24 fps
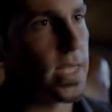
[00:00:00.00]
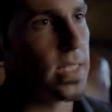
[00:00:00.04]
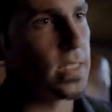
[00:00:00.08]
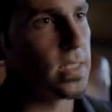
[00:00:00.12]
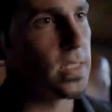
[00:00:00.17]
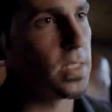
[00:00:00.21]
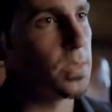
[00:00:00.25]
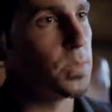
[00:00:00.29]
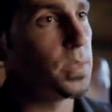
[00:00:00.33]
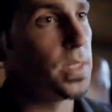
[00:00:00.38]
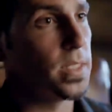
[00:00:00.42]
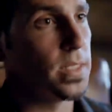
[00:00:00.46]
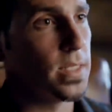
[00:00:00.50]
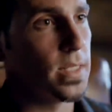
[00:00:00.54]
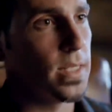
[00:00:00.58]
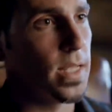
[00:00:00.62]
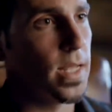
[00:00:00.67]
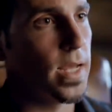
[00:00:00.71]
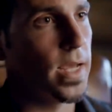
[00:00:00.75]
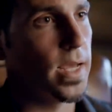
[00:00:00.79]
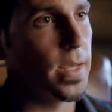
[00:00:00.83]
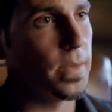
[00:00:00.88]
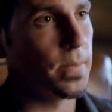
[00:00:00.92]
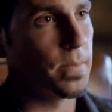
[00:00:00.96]
had to speak the
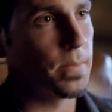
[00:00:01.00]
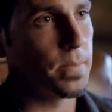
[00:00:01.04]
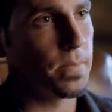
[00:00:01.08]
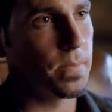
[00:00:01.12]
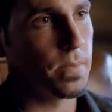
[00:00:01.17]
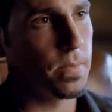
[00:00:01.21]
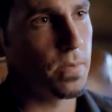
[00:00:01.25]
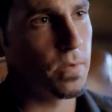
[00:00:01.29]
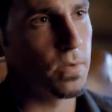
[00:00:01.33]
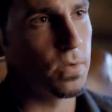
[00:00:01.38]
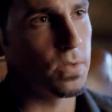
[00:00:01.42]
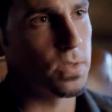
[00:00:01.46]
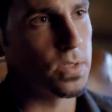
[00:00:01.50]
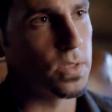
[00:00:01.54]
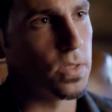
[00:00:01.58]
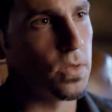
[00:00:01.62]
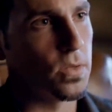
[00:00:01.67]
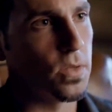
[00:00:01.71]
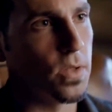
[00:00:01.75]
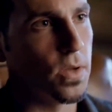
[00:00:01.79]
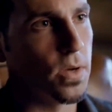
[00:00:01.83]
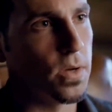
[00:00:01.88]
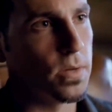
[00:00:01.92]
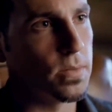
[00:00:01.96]
lie for so
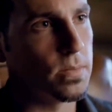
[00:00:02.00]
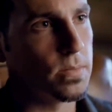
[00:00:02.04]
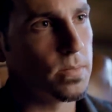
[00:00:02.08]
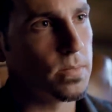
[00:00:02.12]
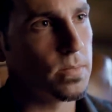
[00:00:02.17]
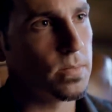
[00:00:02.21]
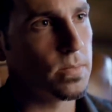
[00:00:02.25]
long.